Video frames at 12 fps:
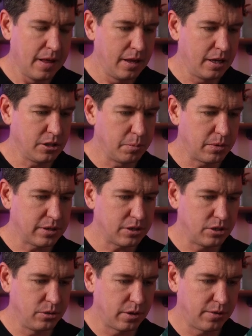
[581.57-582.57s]
Also brings us
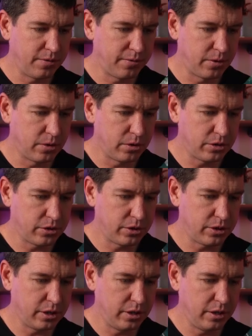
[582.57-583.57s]
to our
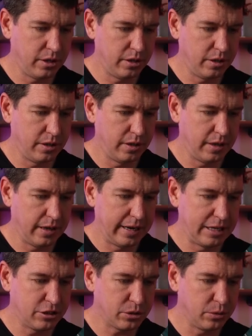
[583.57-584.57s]
first
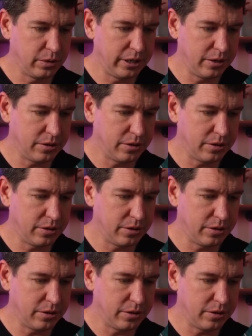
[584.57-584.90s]
high school here.